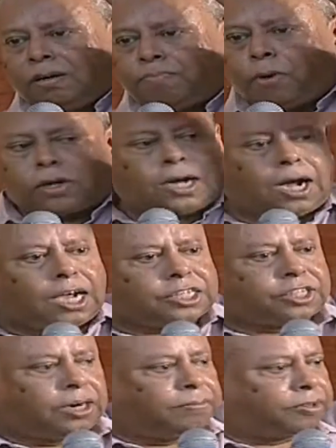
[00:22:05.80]
Potta
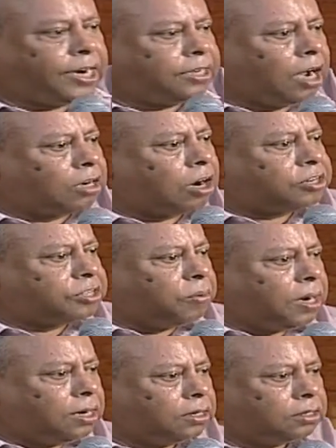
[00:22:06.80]
ashrams, right? Across the
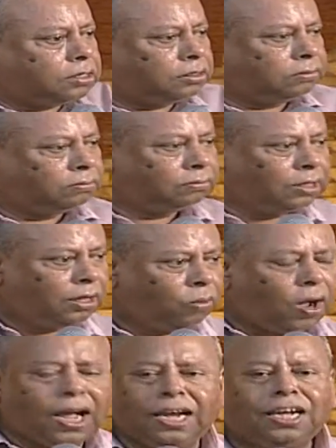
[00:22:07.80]
world.
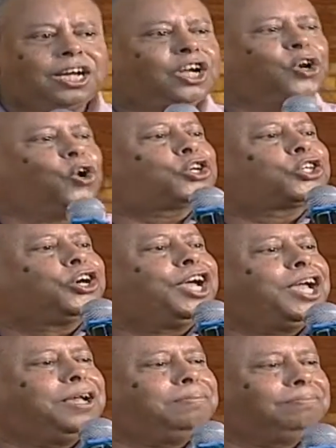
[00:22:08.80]
Why? Look to
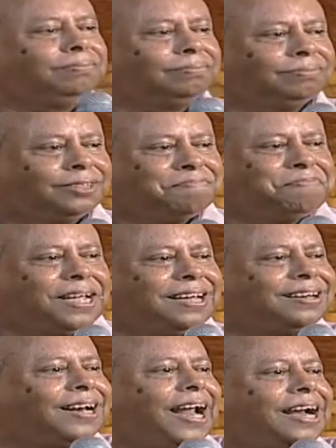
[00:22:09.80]
Him. Be
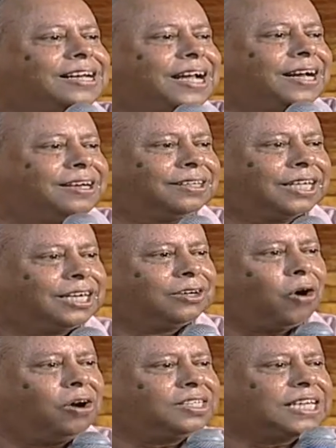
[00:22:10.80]
radiant.
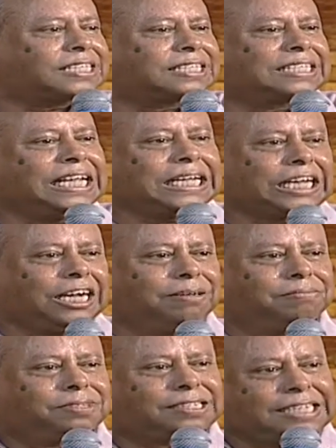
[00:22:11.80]
Don't just seek
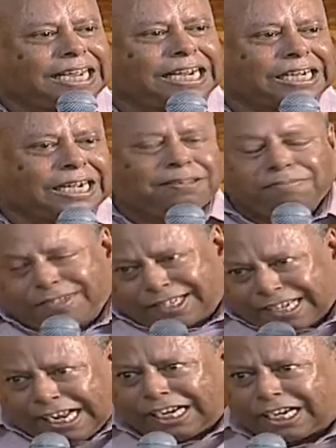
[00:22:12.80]
Him, seek Him,
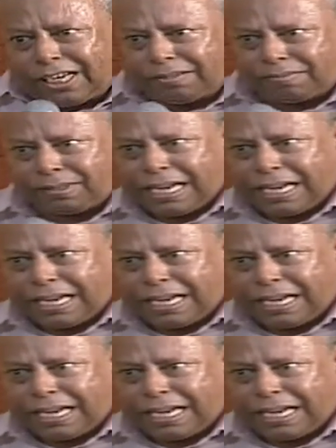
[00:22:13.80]
seek Him.